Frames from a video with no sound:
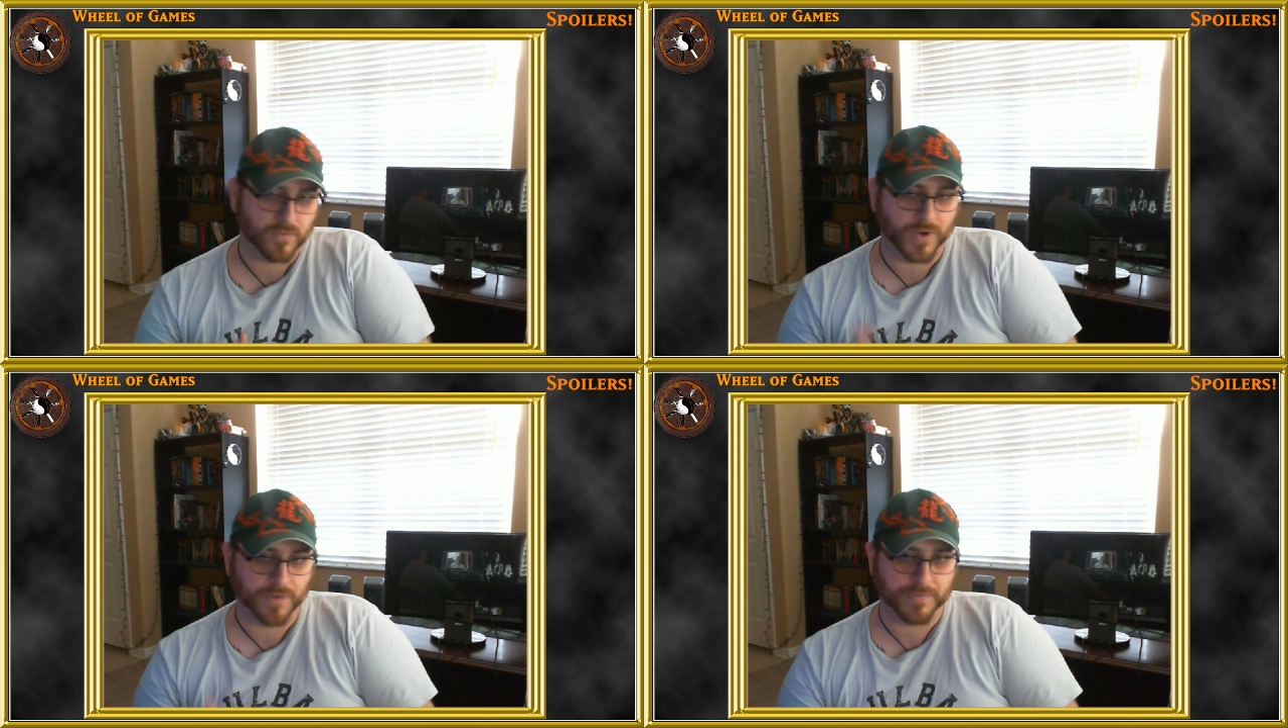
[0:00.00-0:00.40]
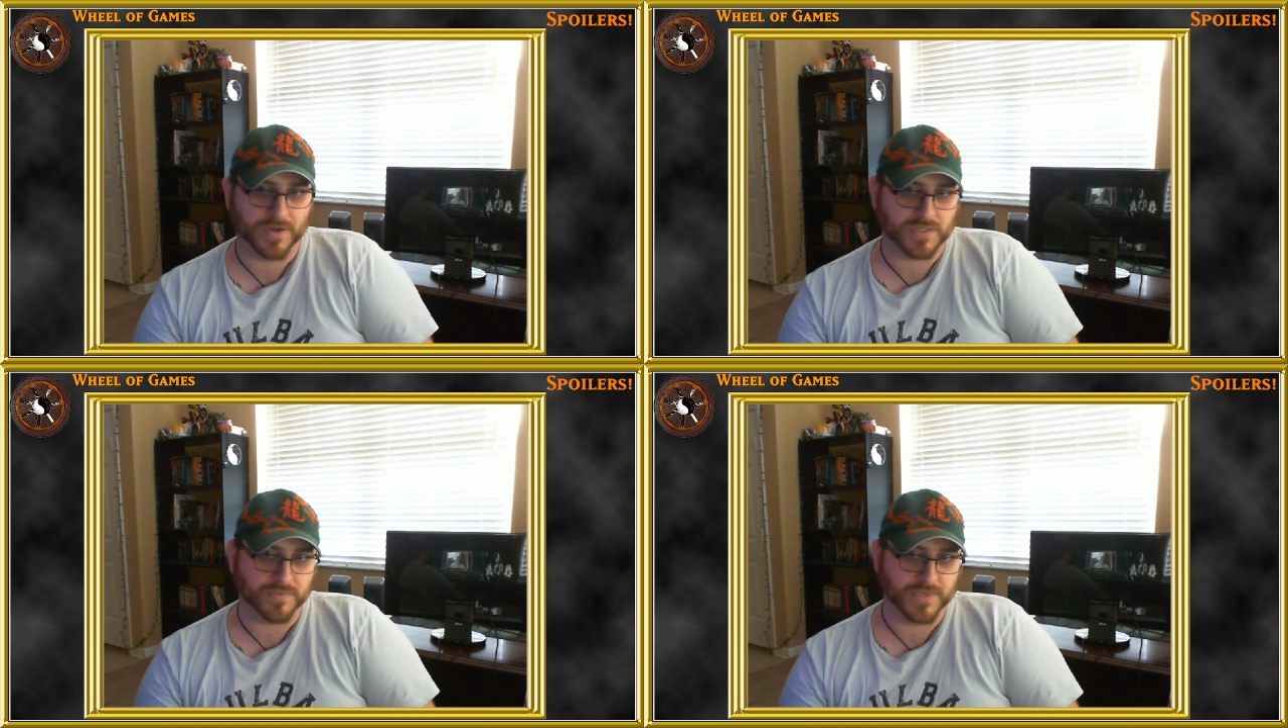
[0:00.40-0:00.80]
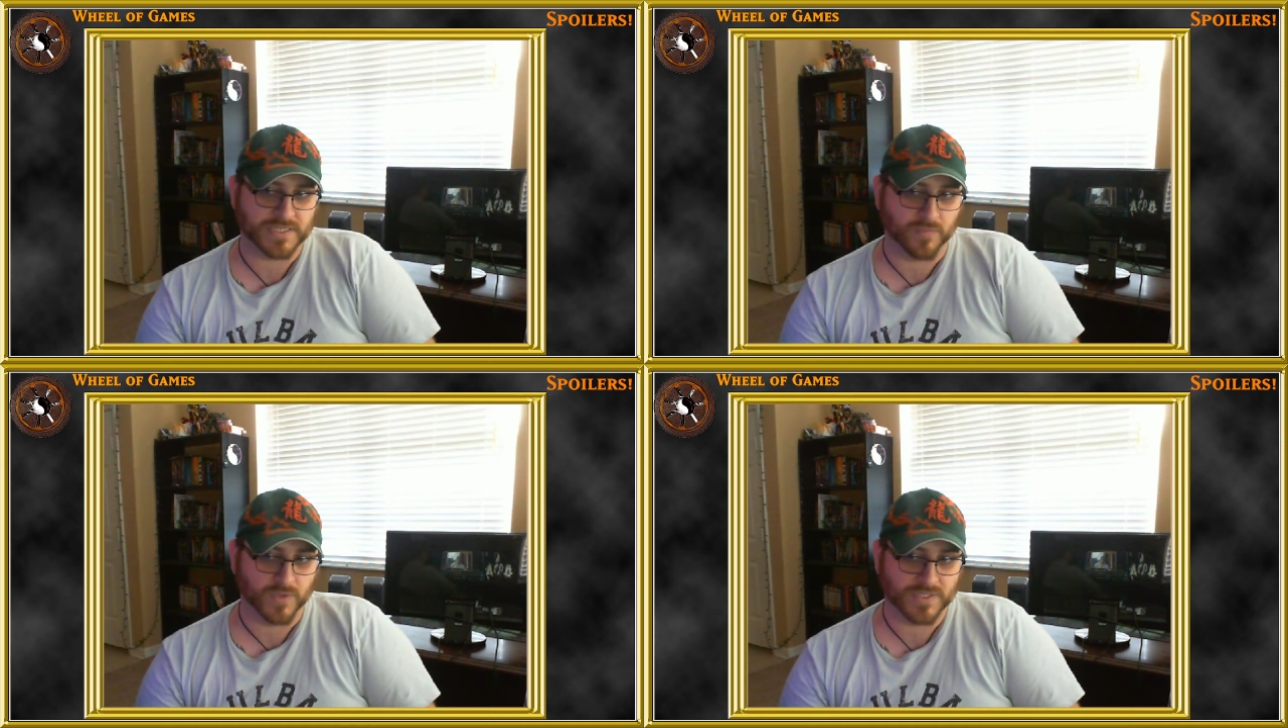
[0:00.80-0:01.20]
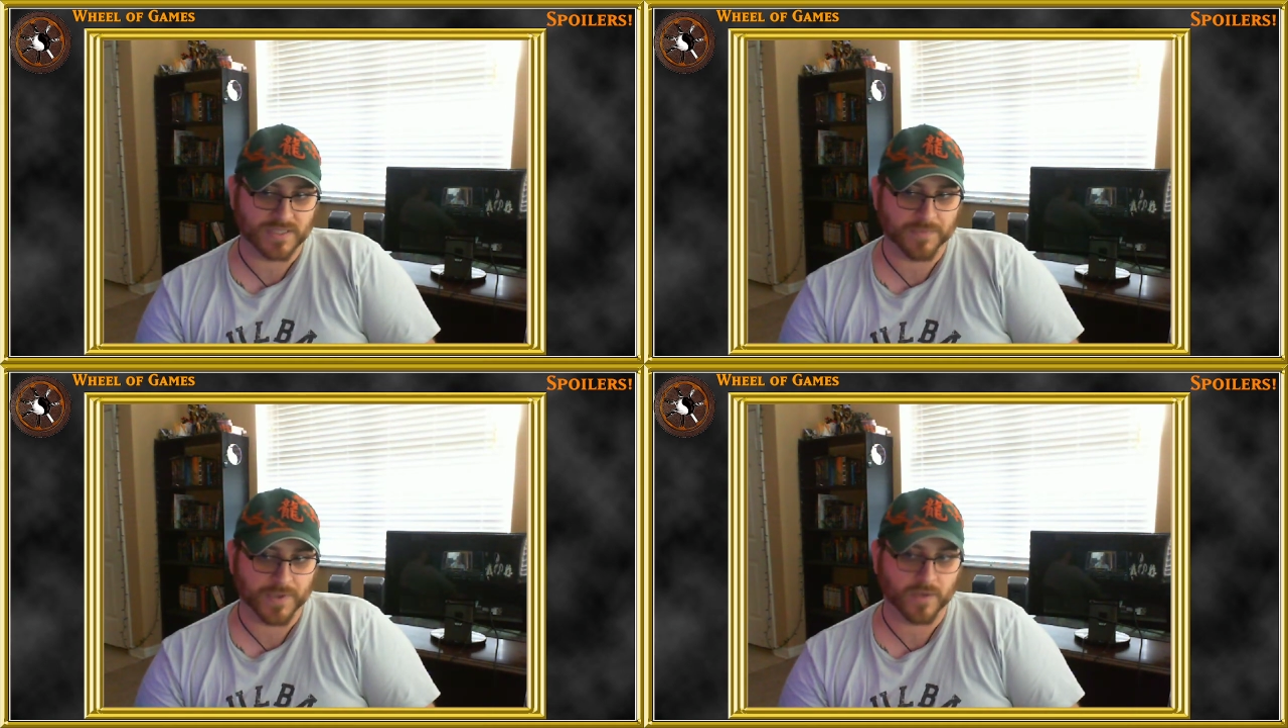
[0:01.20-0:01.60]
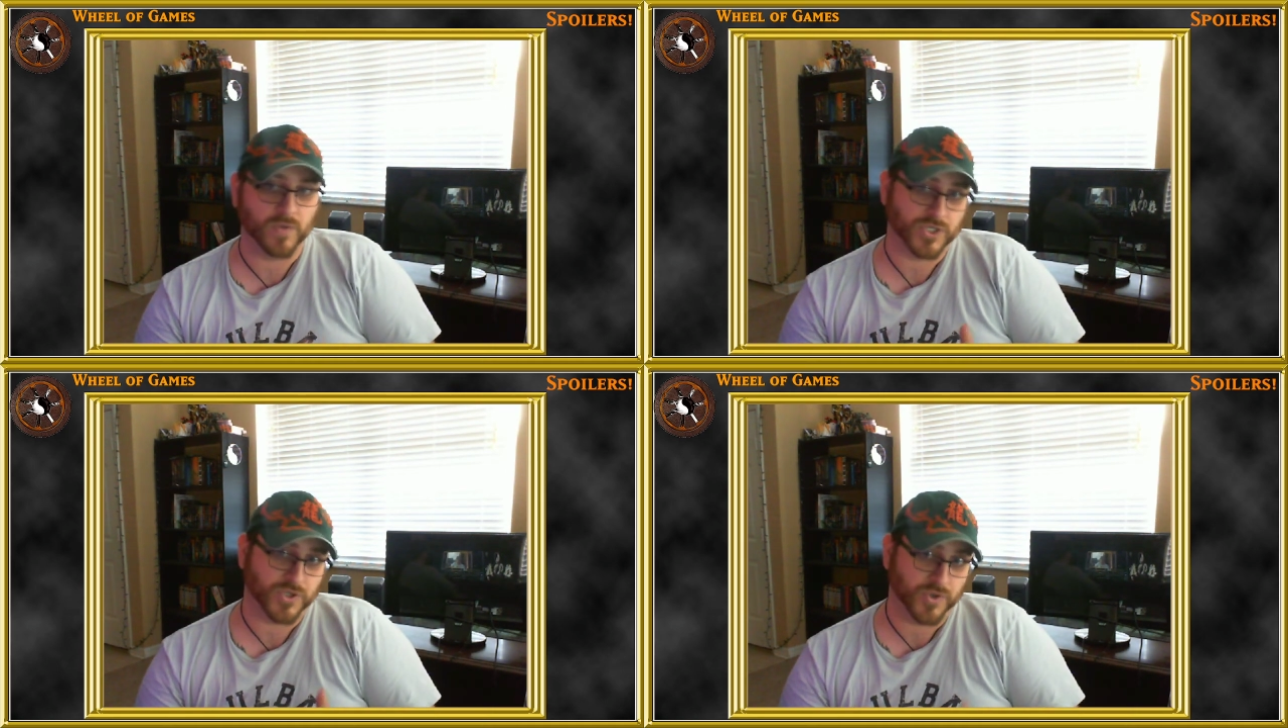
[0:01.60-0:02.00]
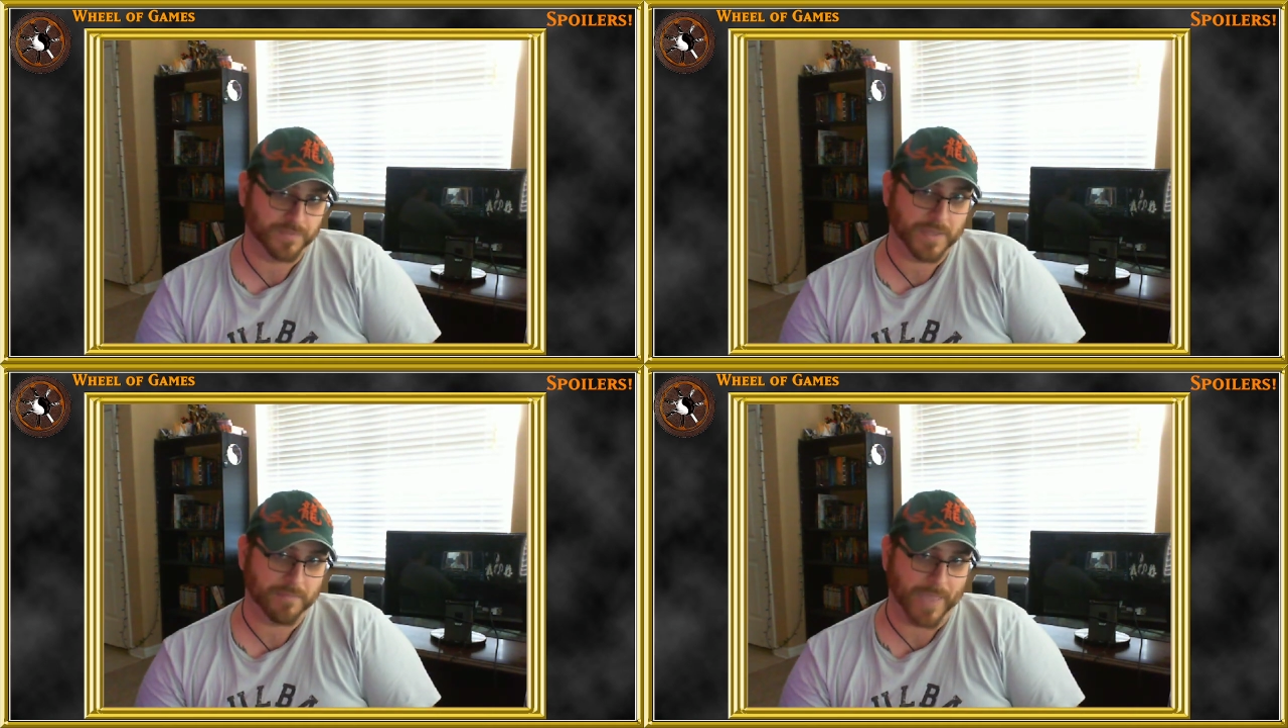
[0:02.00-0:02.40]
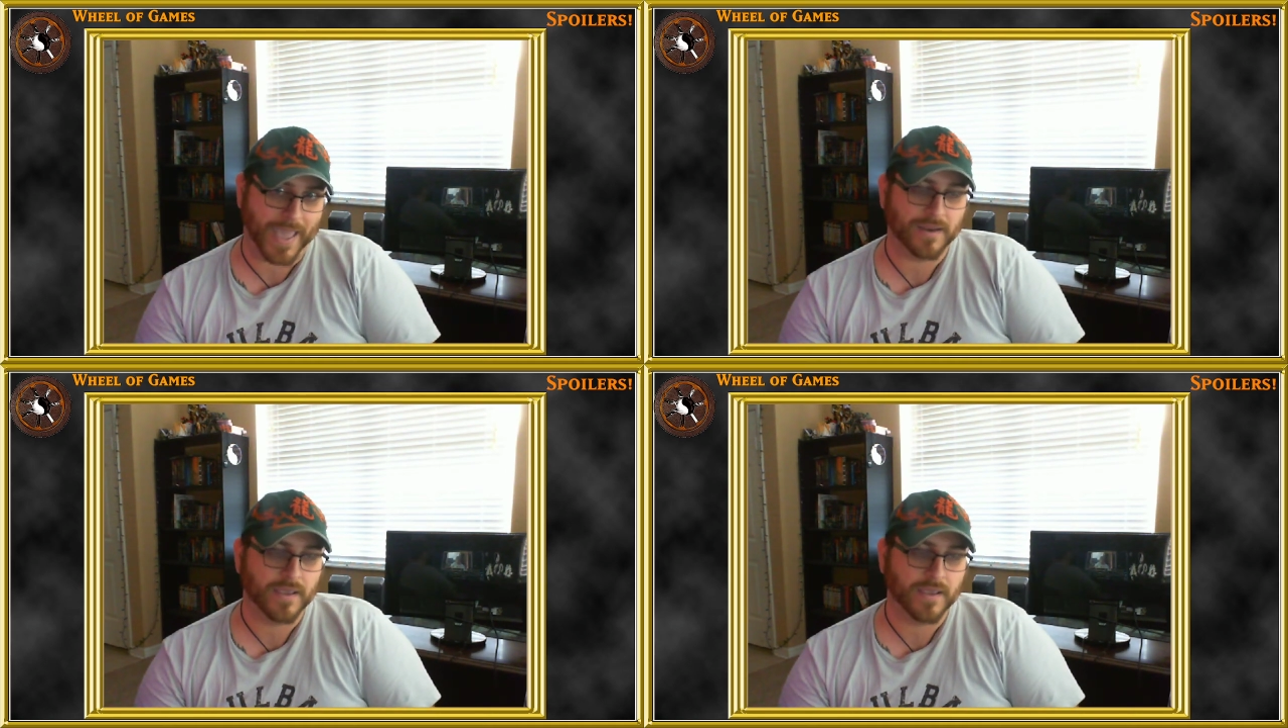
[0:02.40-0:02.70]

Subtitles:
what appears to be someone sleeping, which could be Matt.